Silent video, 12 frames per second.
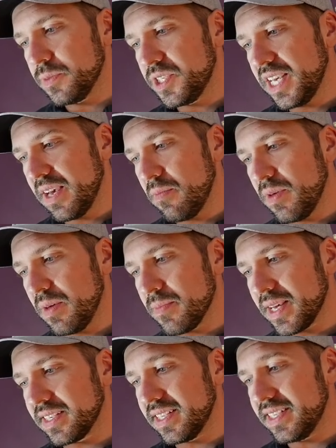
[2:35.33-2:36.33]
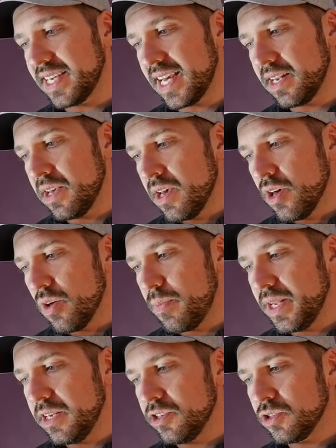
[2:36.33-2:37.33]
CMB Master 10
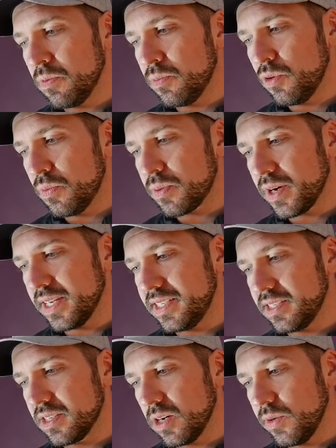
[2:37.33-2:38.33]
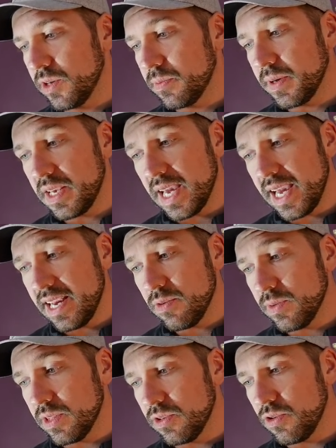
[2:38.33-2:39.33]
Opinions on ball prices going up again
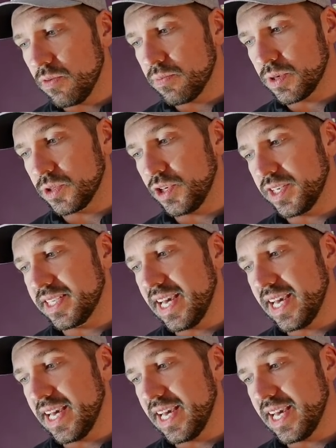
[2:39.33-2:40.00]
with the new Project